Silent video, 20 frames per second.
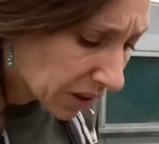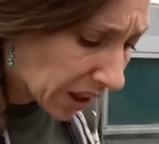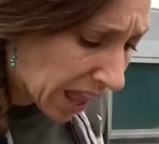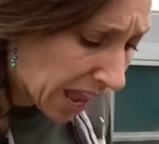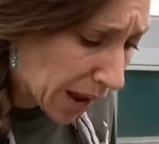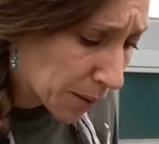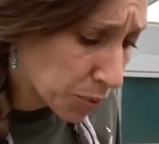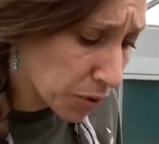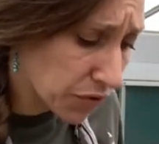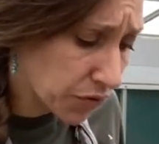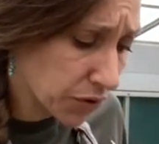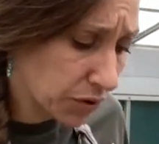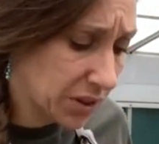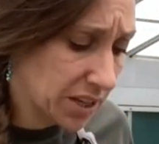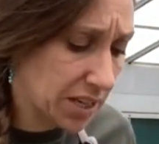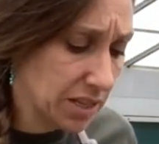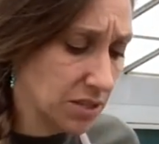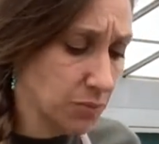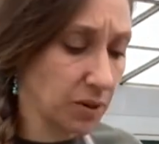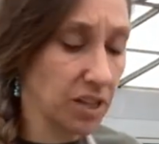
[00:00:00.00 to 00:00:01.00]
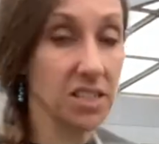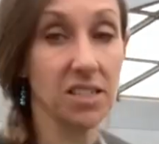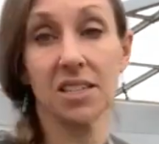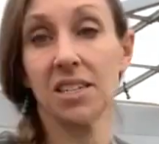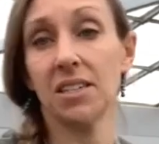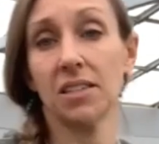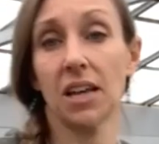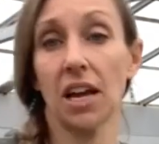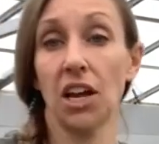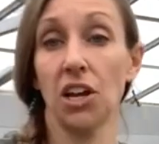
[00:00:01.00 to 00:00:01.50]
I prefer these because
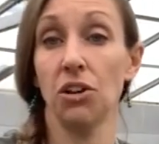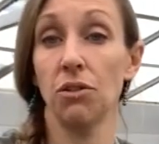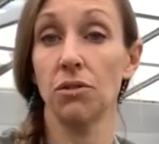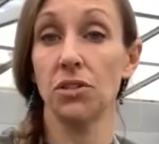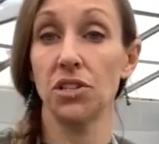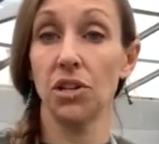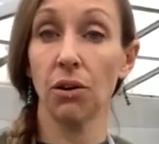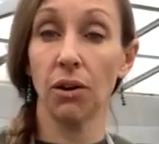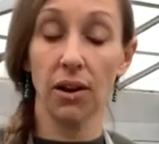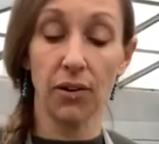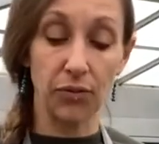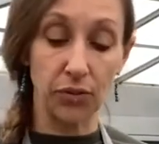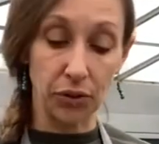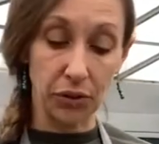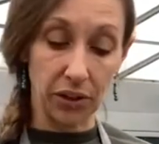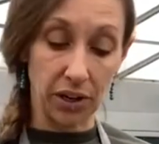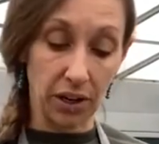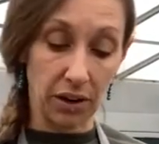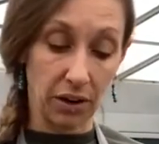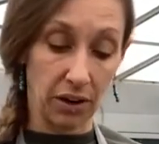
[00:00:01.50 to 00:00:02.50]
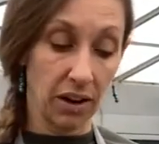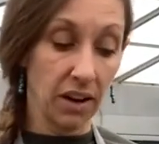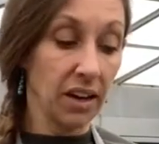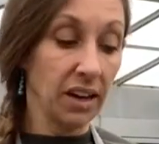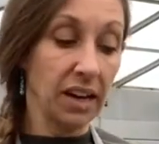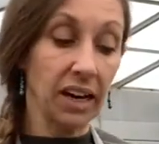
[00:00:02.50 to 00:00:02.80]
these I can use year after year.